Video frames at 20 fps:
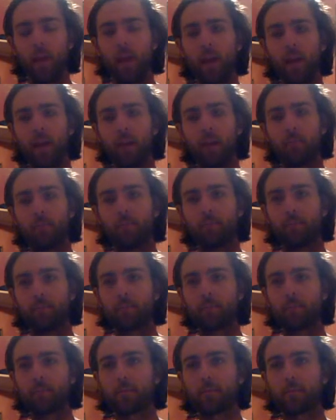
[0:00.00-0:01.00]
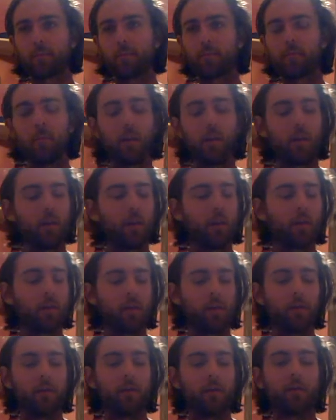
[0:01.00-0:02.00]
And you could
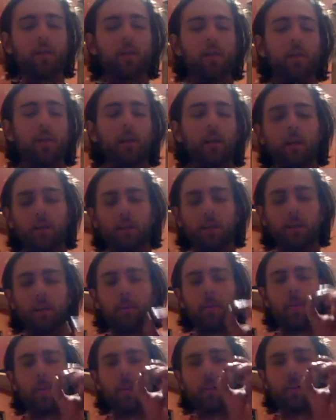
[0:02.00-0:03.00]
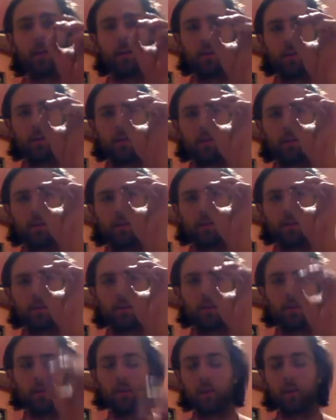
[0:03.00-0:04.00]
also use a semiconductor,
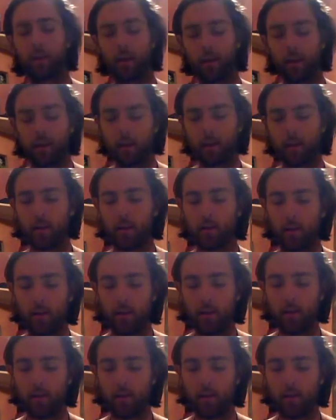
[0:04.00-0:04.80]
like uh,